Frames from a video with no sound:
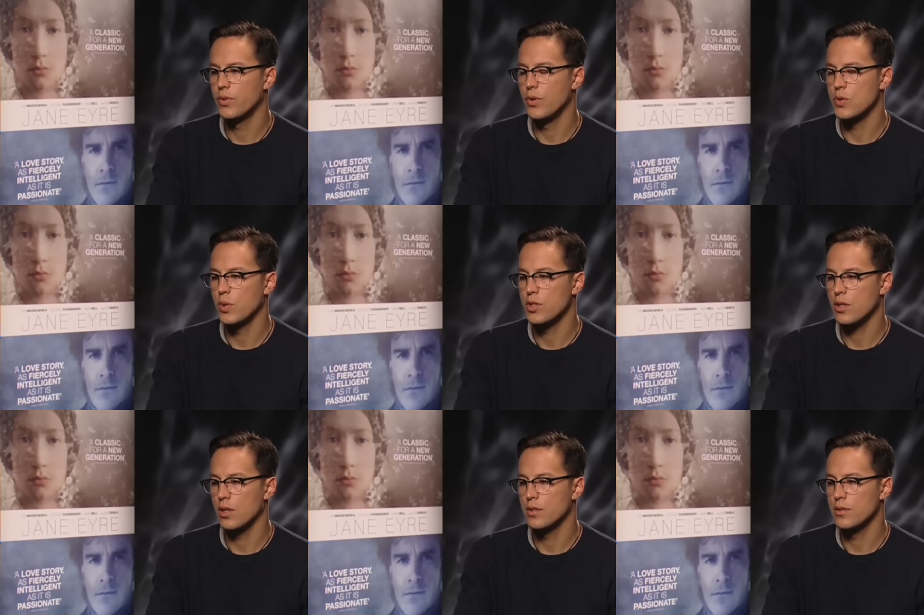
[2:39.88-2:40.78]
Speaker 1: There's what
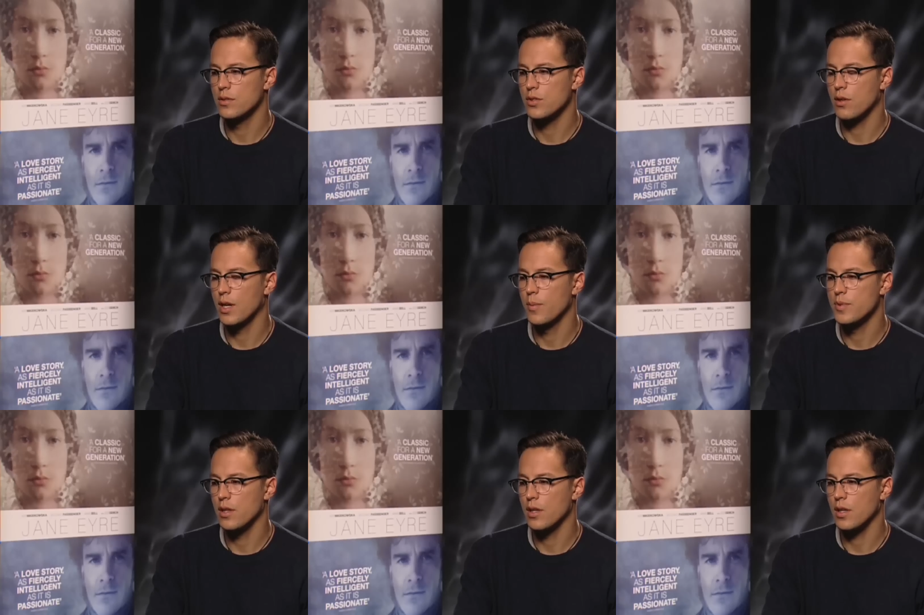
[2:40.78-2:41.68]
Charlotte describes,
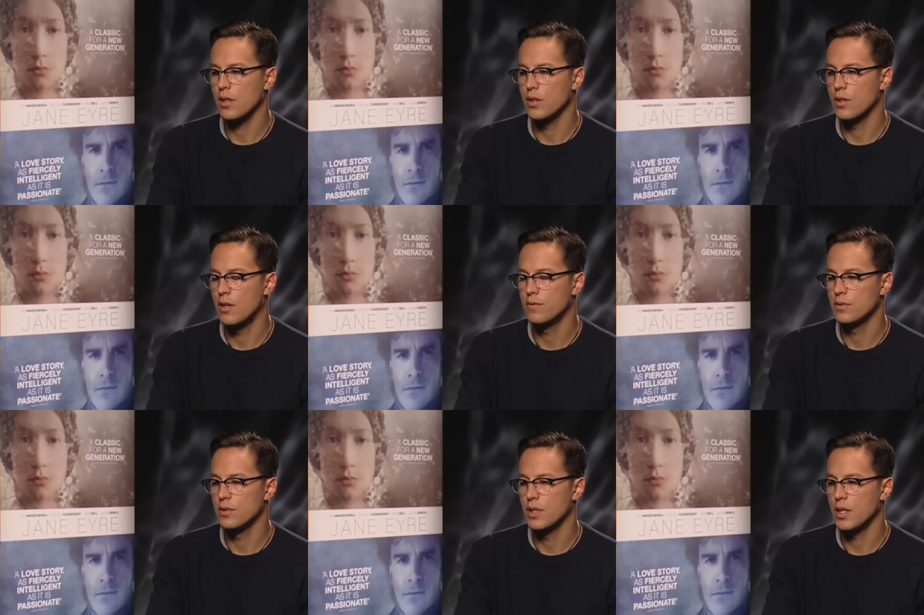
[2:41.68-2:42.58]
I think, in the
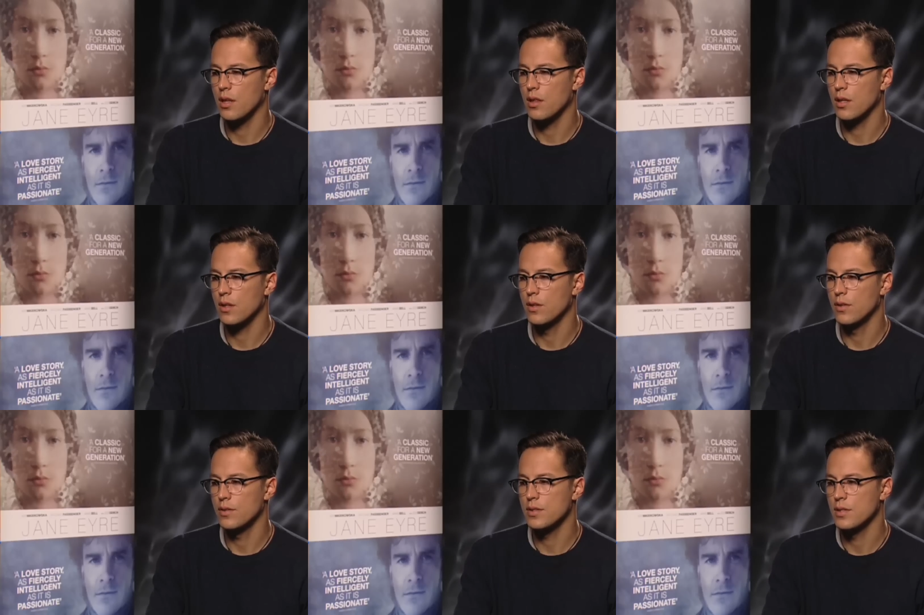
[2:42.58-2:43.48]
novel, and then I think
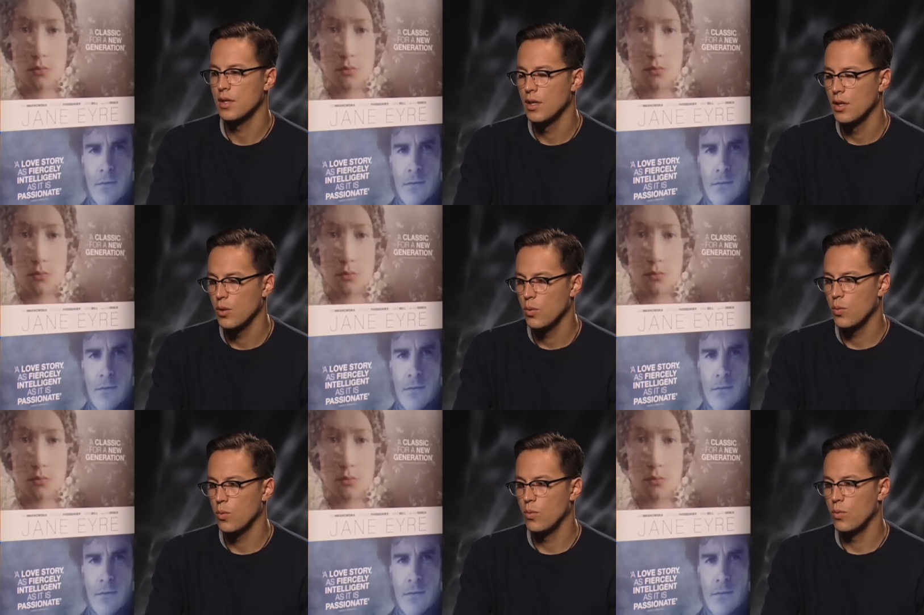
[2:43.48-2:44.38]
there's
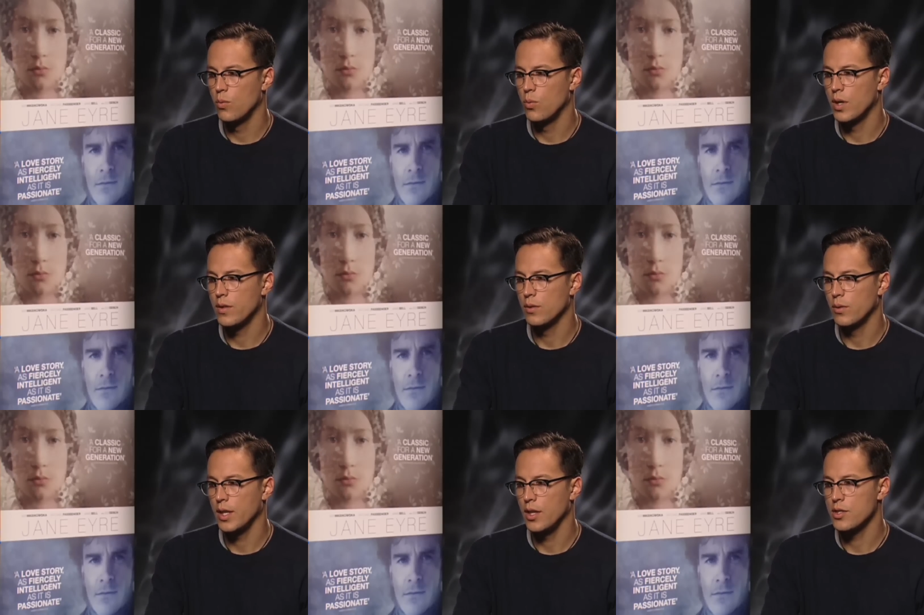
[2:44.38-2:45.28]
what the
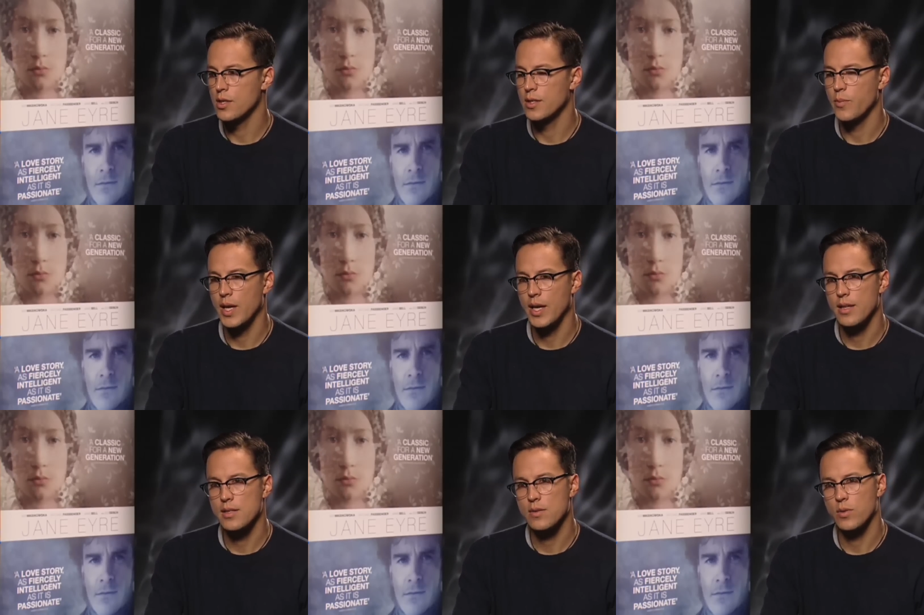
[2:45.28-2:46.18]
location
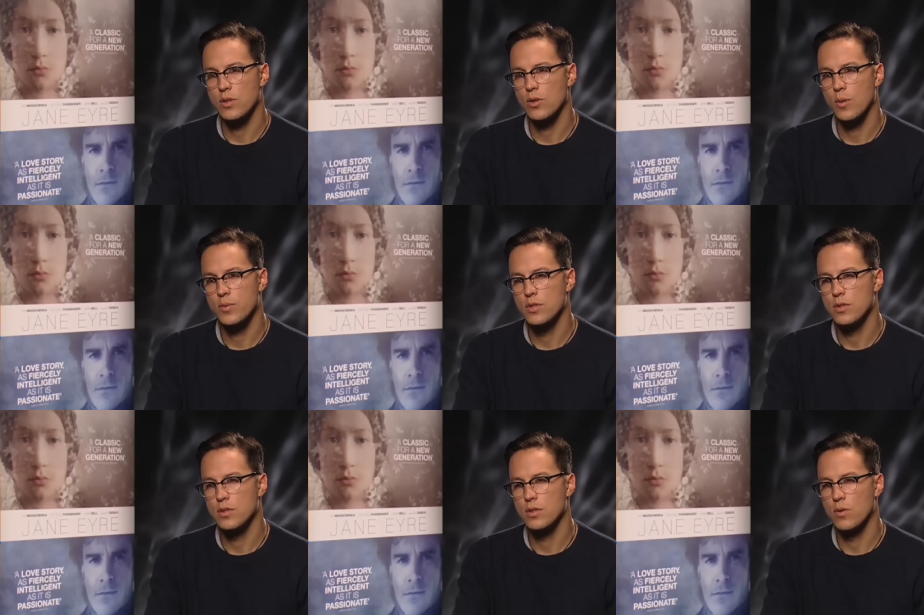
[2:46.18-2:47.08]
demands. When you go up to,
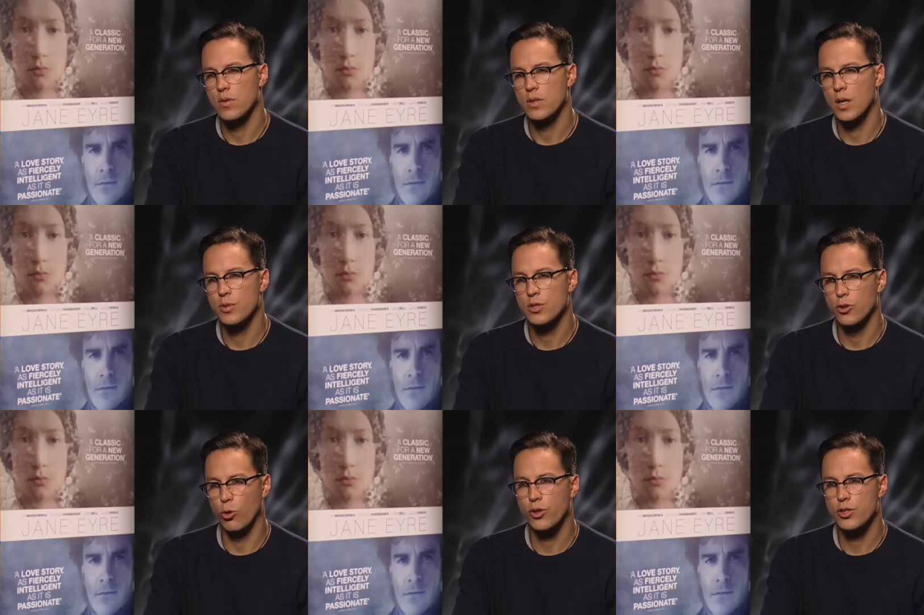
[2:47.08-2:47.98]
to Northern Derbyshire
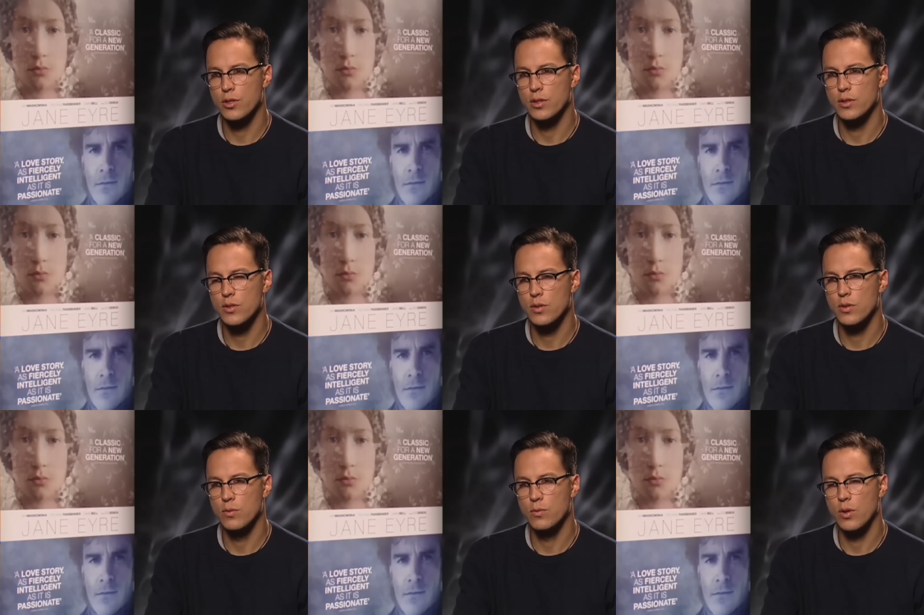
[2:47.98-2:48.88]
and Yorkshire and you,
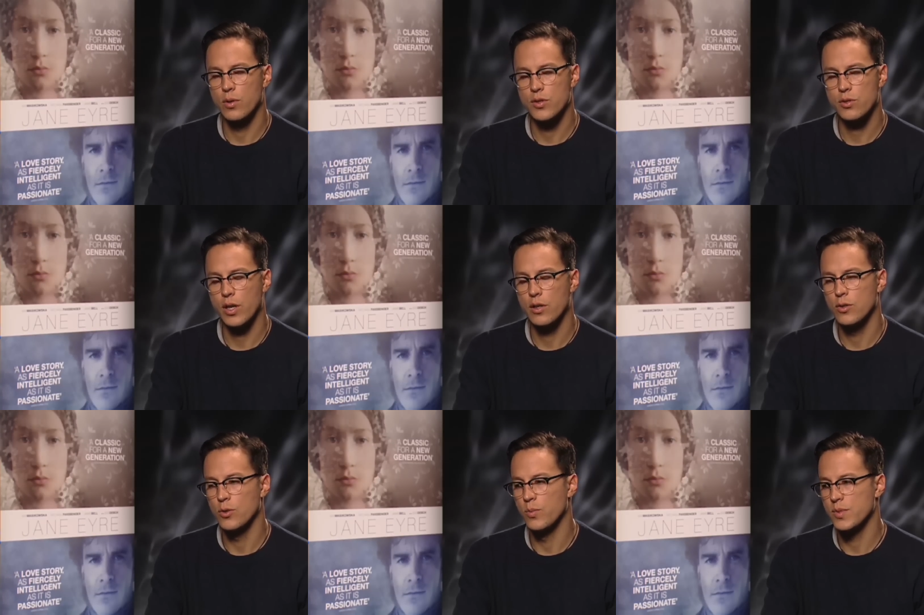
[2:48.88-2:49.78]
you go into these great
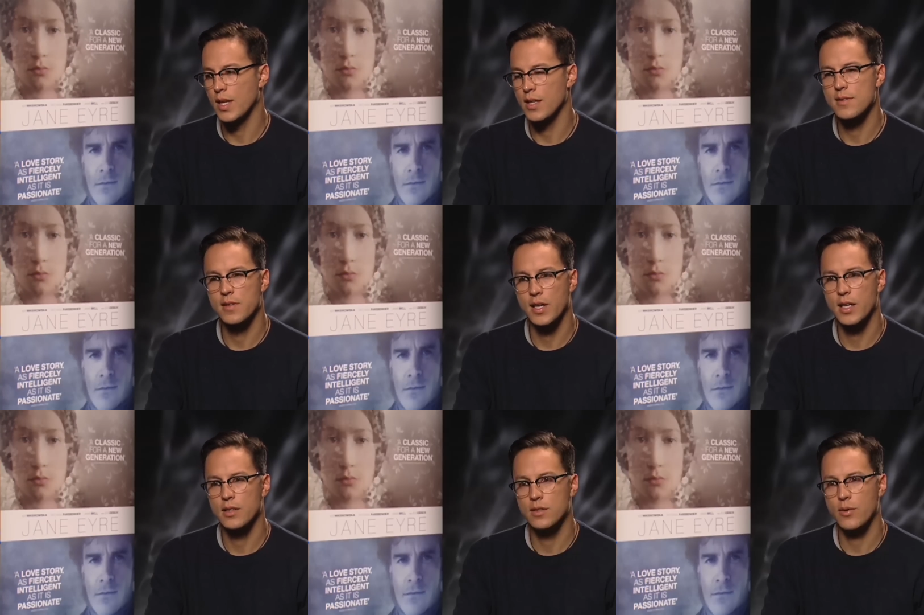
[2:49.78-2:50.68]
homes, that is the
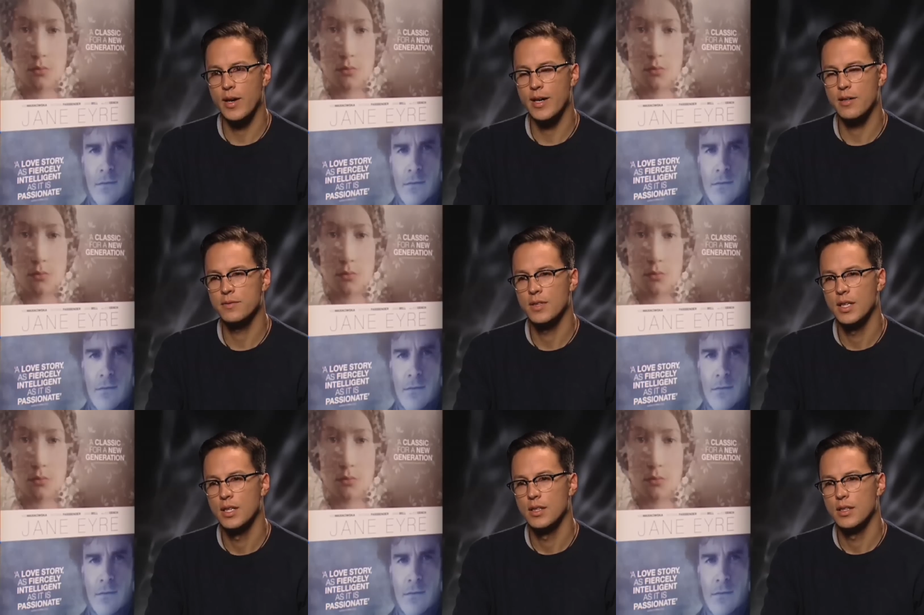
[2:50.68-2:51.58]
light that you have mm.
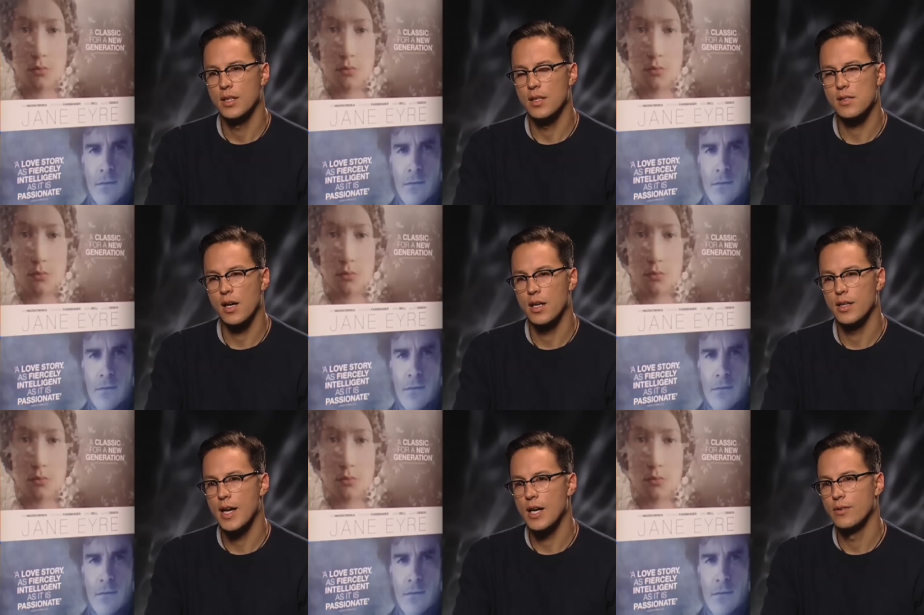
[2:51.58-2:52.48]
inside
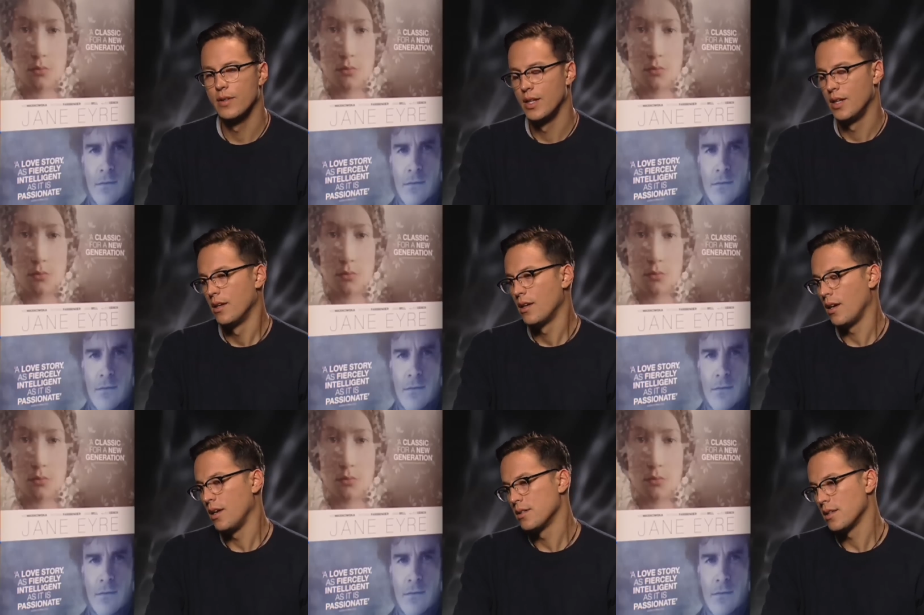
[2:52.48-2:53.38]
and out.
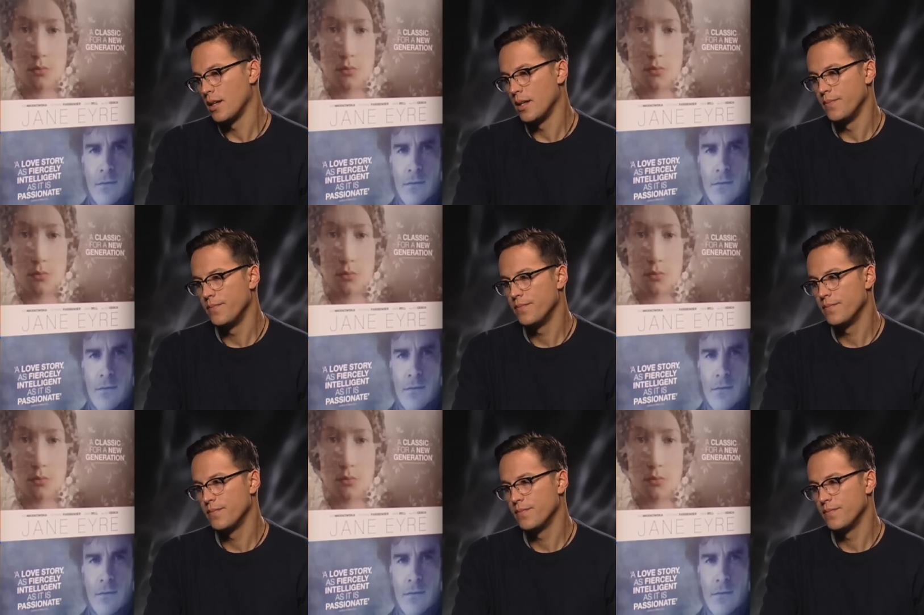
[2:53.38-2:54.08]
And, um,